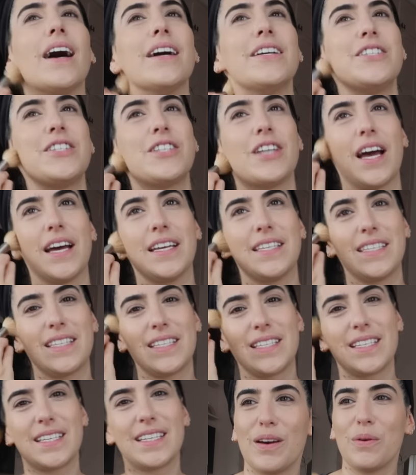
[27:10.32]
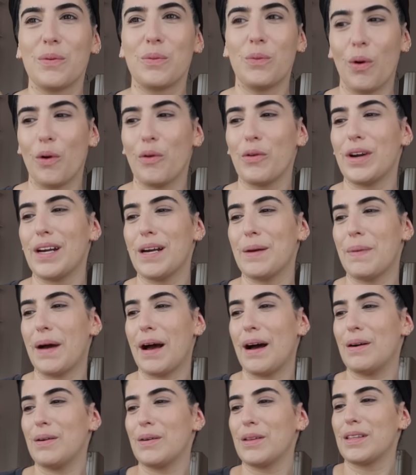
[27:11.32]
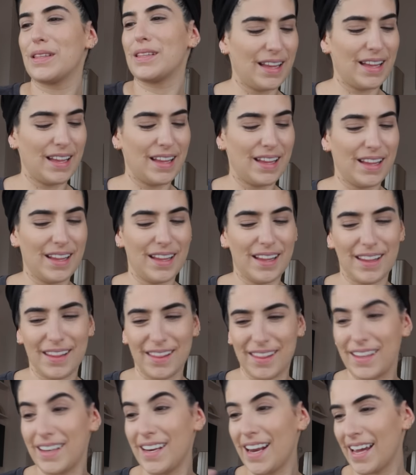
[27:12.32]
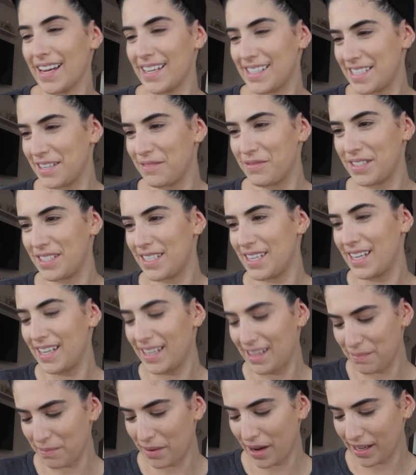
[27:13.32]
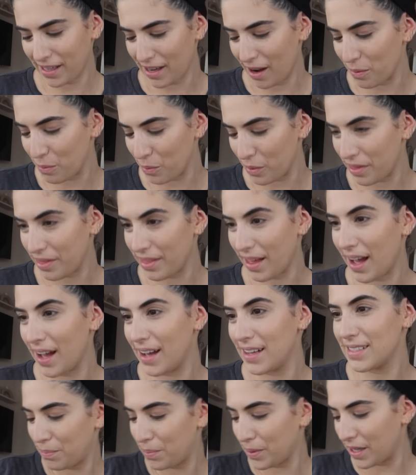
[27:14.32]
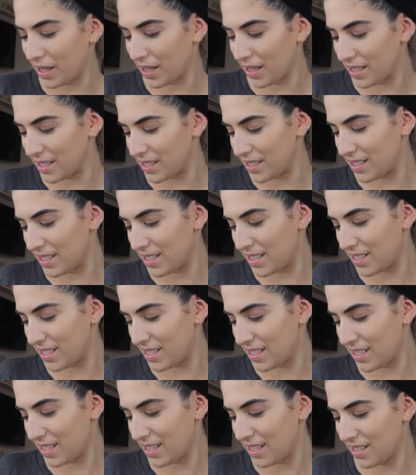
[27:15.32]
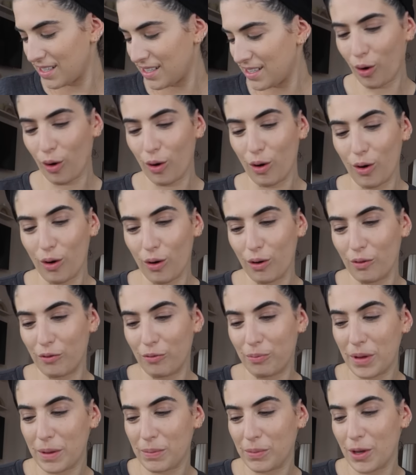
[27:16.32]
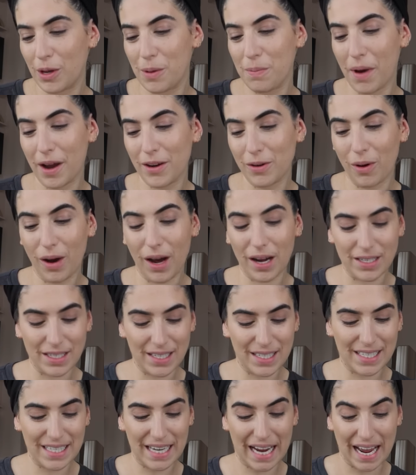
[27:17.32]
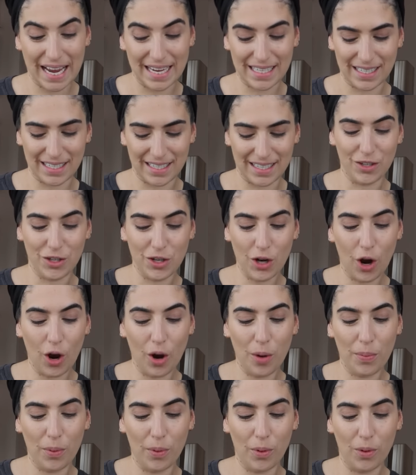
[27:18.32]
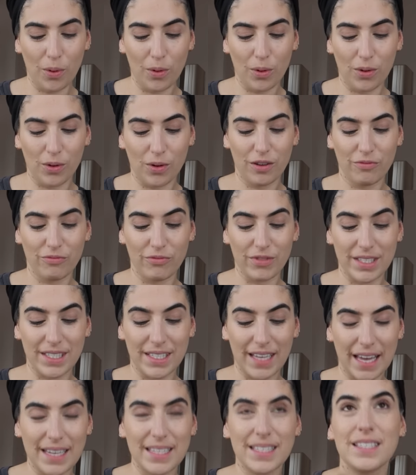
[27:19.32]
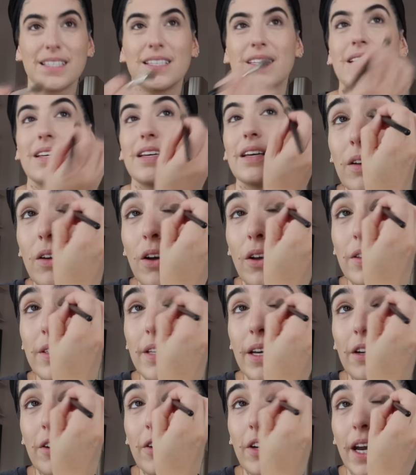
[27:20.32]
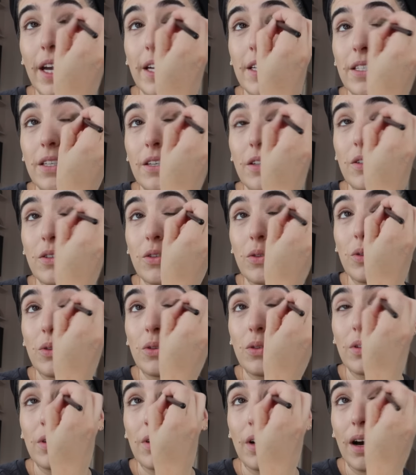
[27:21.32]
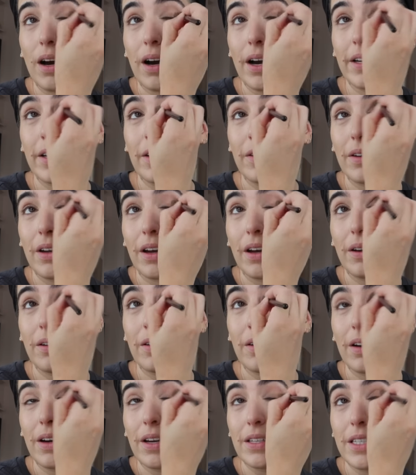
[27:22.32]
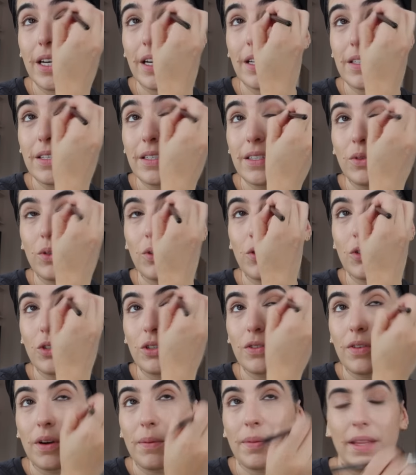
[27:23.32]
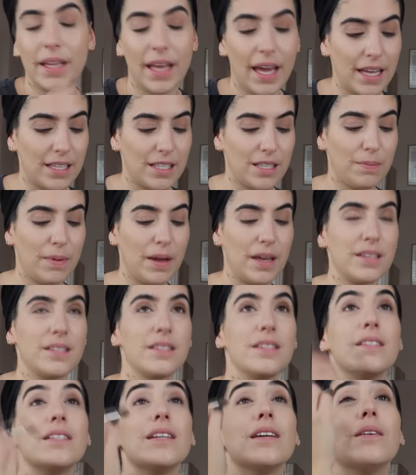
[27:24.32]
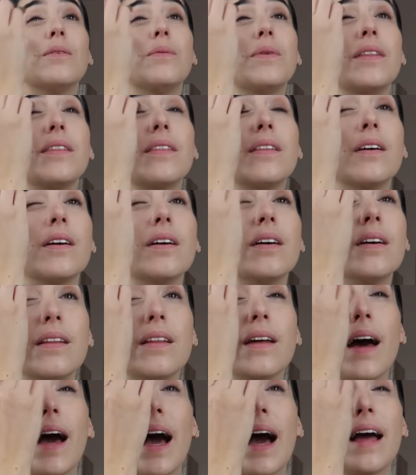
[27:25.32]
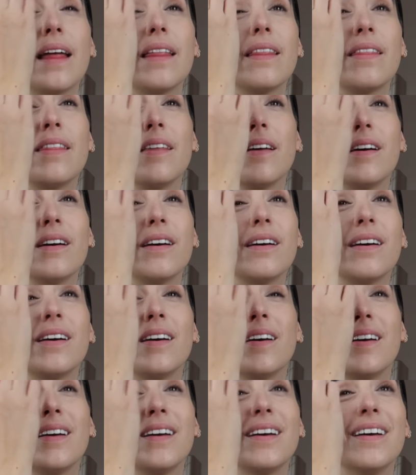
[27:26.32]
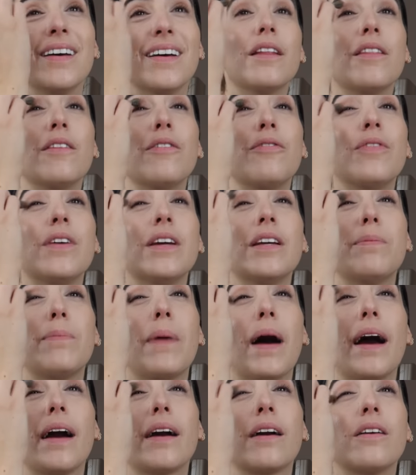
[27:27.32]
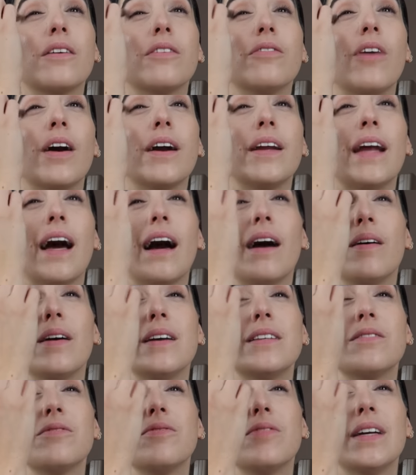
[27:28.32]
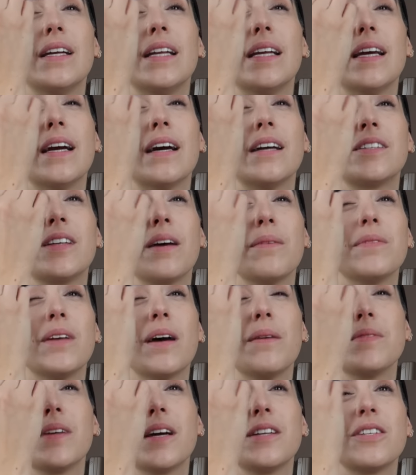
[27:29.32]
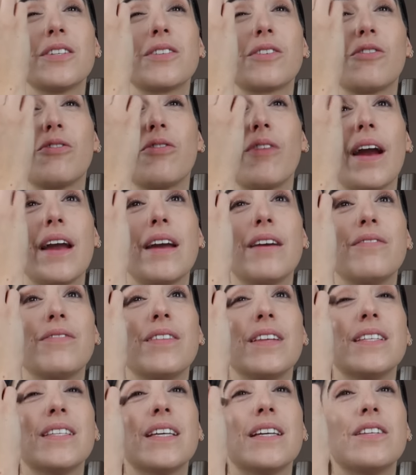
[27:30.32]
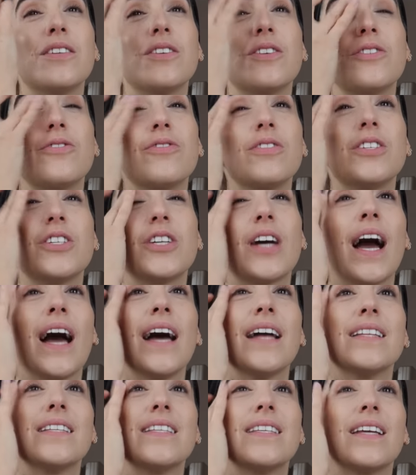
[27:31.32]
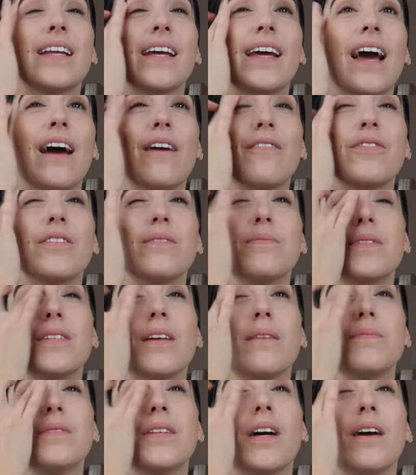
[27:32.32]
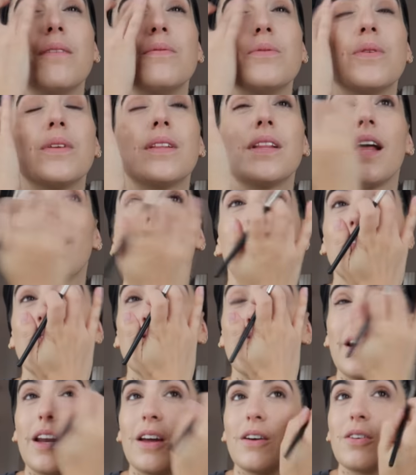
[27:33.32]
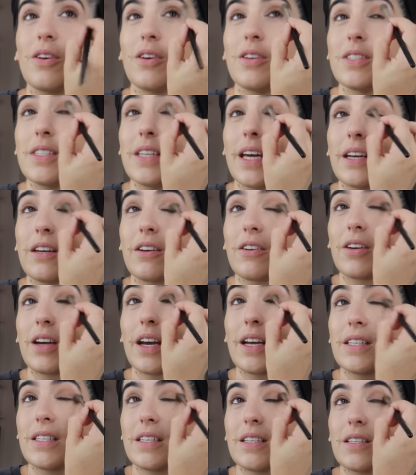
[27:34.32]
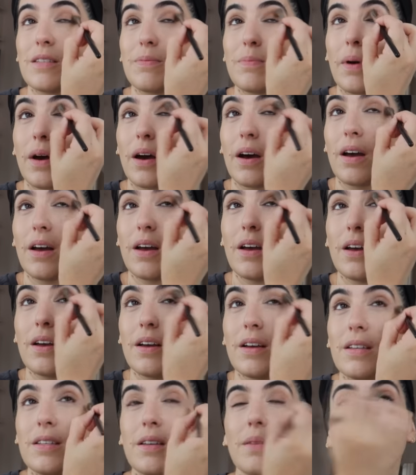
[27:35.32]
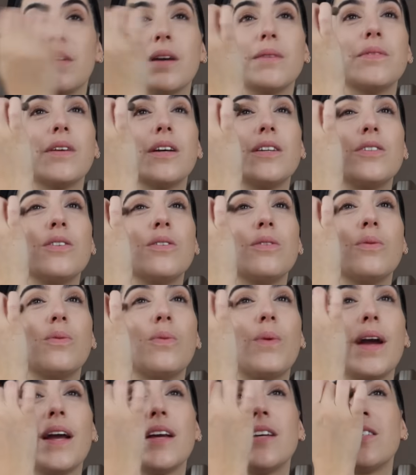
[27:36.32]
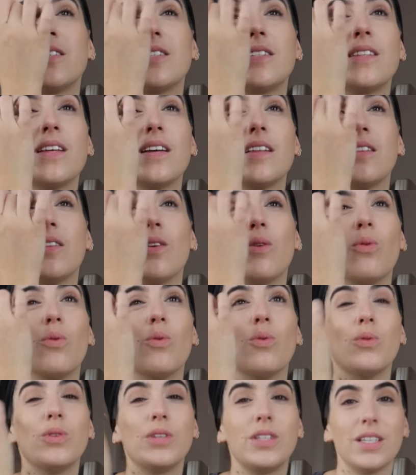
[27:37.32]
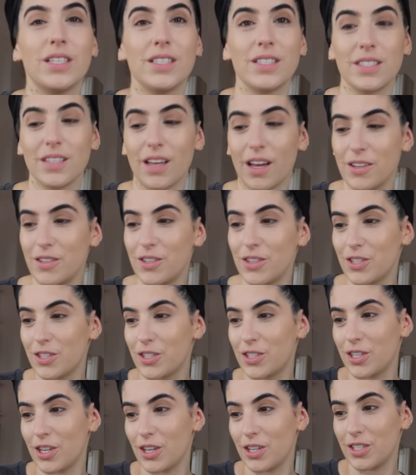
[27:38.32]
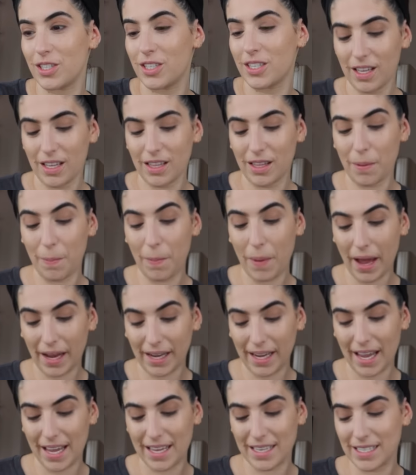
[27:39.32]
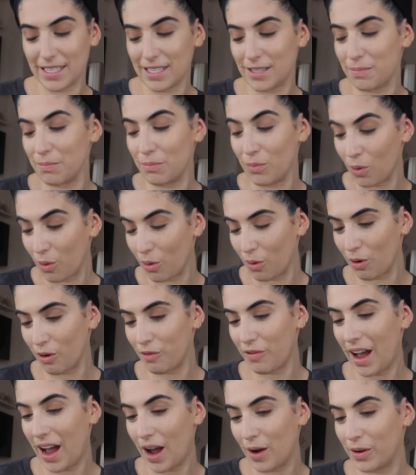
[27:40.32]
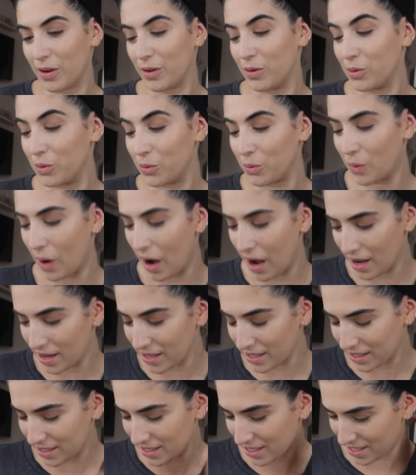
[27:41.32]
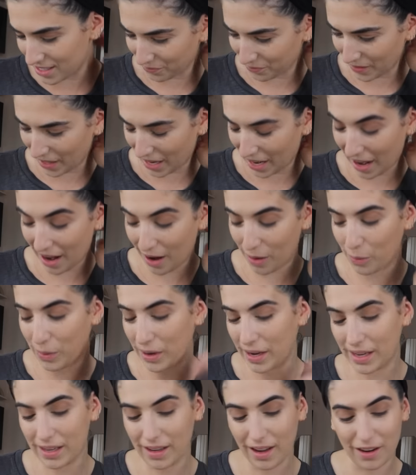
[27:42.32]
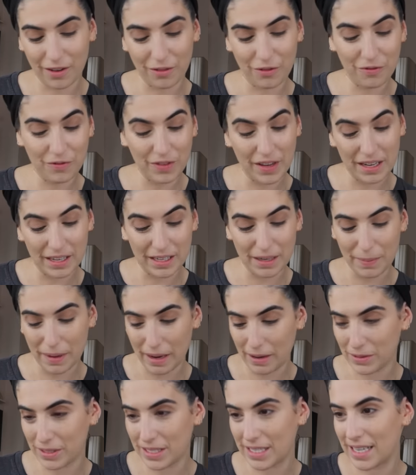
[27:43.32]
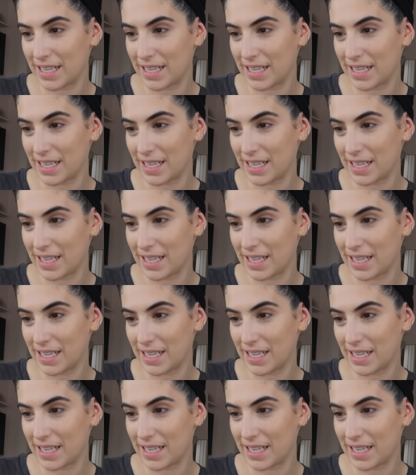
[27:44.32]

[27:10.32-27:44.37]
I just worry about the negativity that might come with that because of people who might not understand the job or resent content creators or I don't know. i just not sure if I'm in the headspace to deal with the the the the feedback right now. It's a really, sometimes I just crave these industry chats and I have them sometimes with like fellow content creators, but sometimes I do wish that the audience understood the back end more of how it all works and how we kind of feel about